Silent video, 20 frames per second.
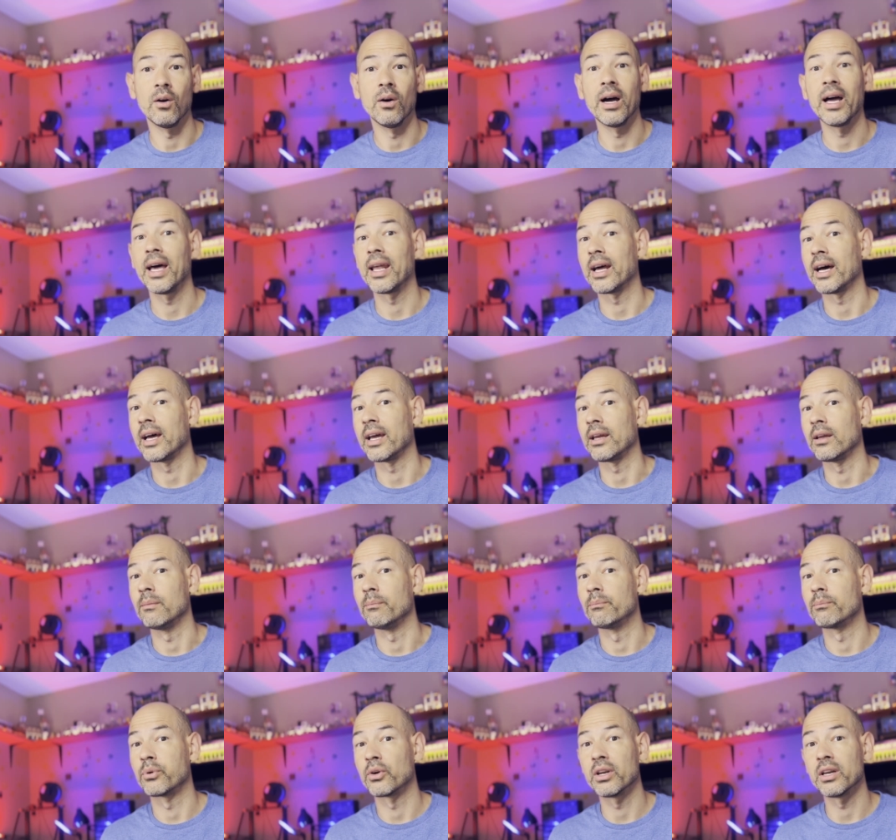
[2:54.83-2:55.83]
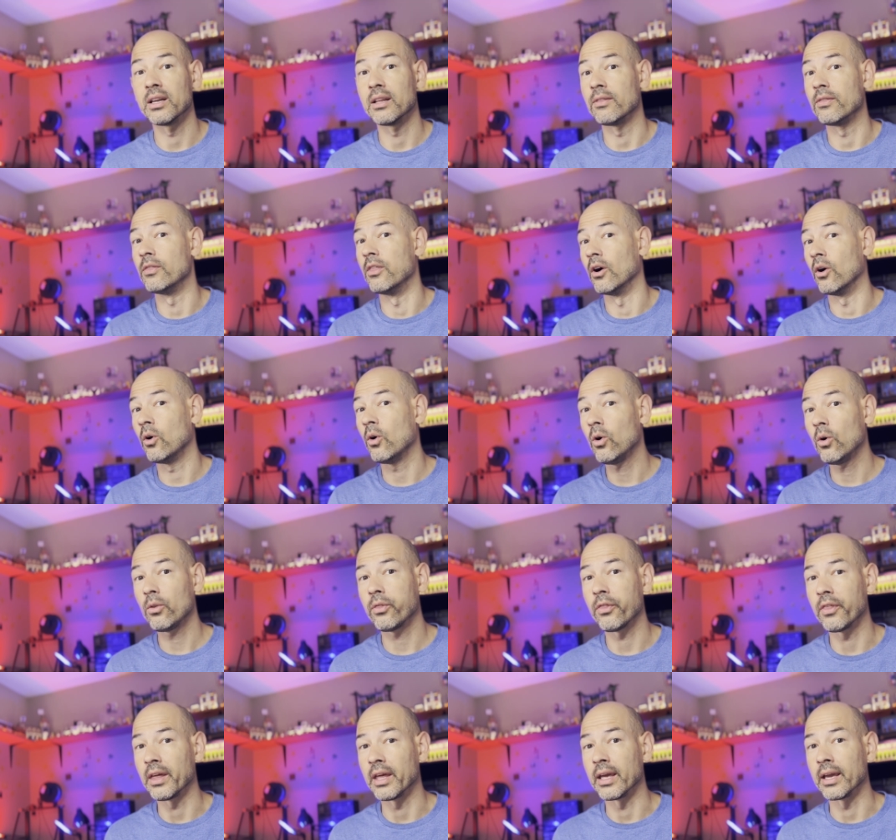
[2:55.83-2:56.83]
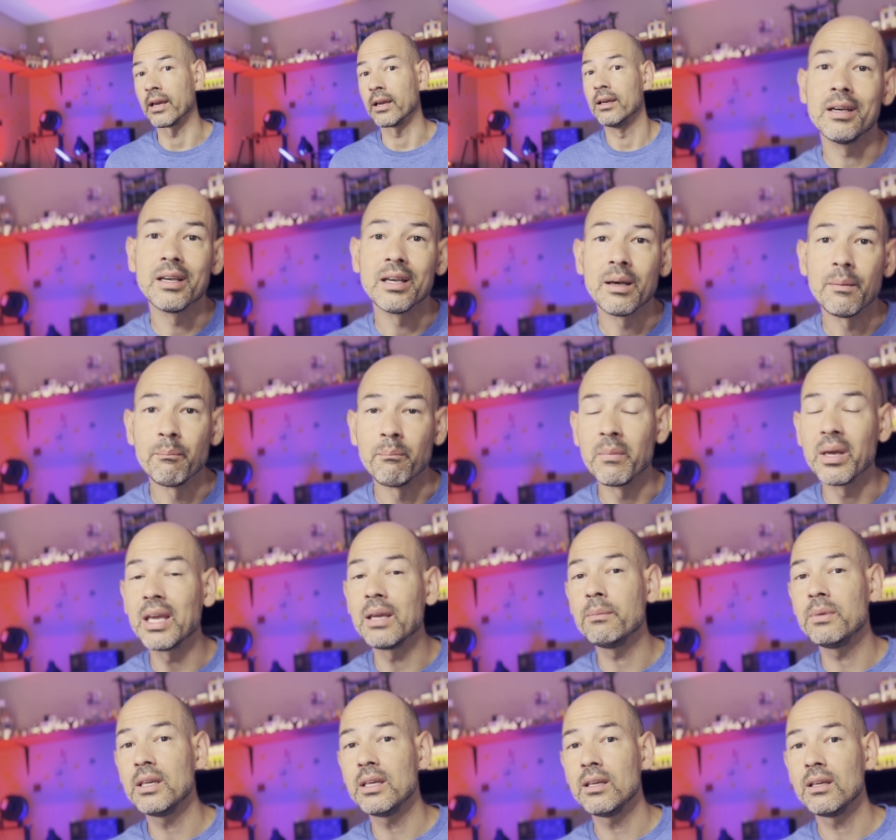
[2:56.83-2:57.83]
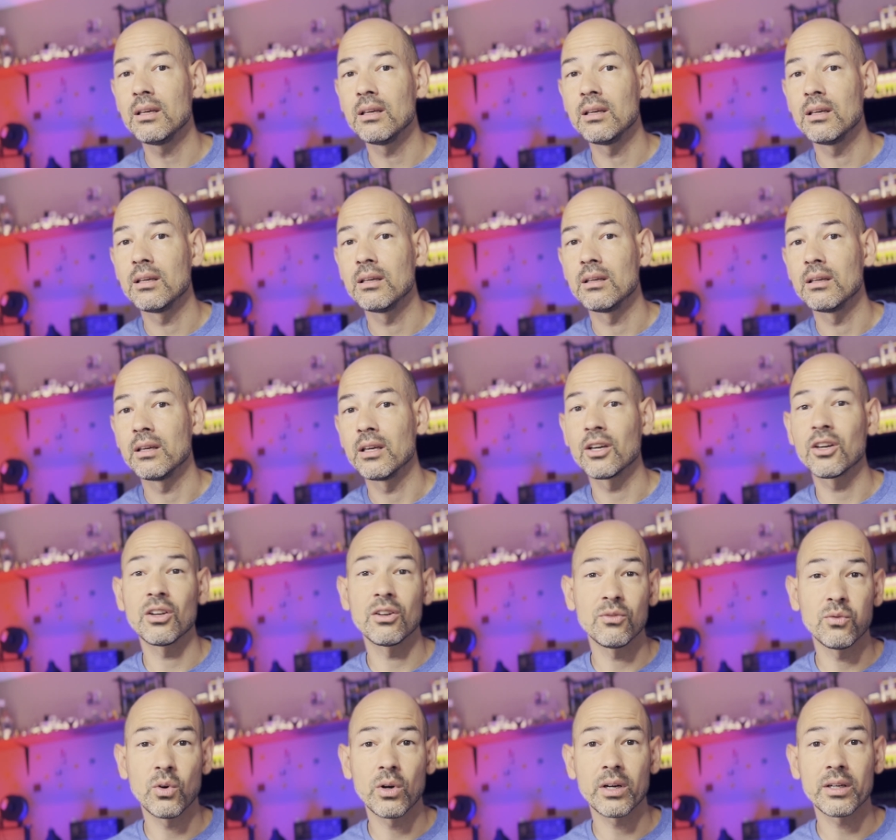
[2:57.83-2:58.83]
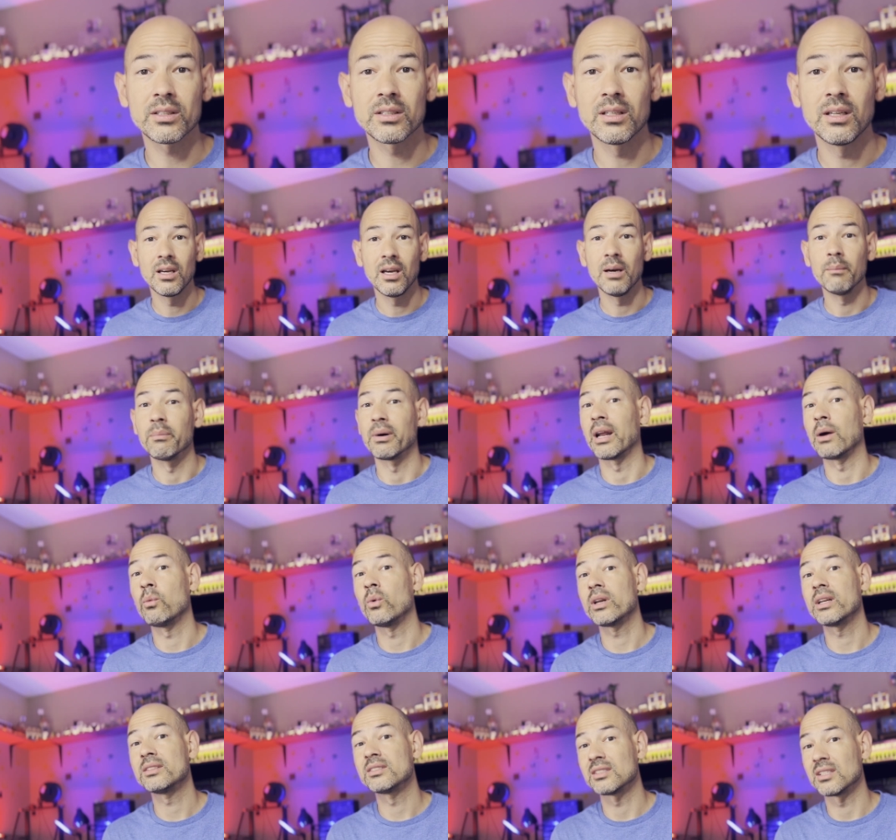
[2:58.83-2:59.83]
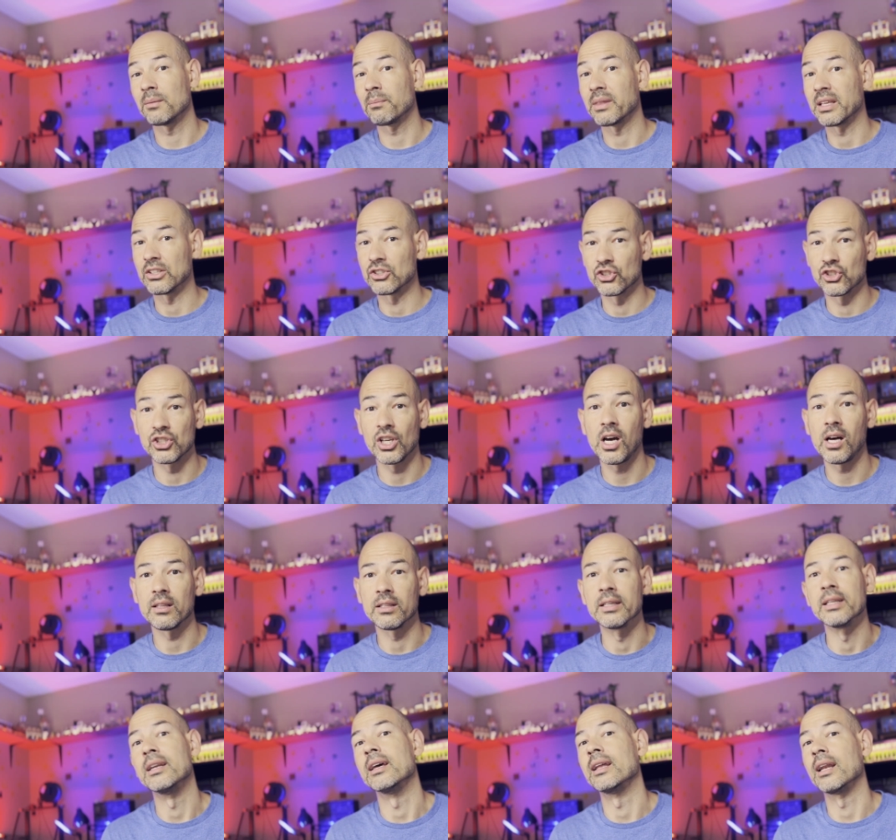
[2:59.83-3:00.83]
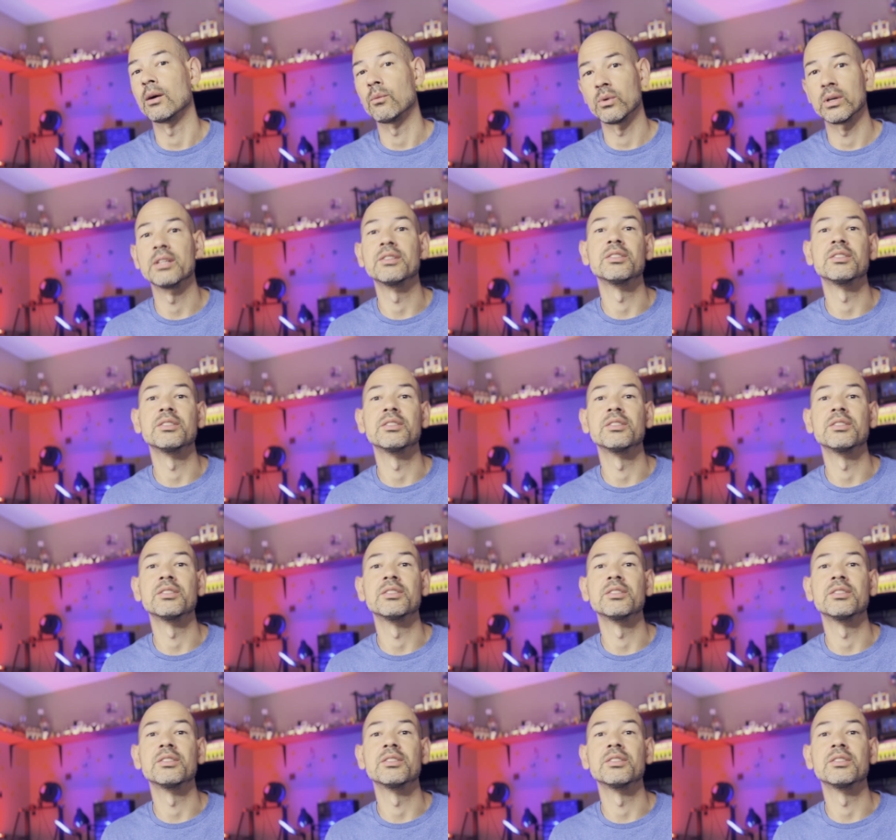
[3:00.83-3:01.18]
Had I printed the whole thing, maybe it could have worked, but I wanted something solid and I wanted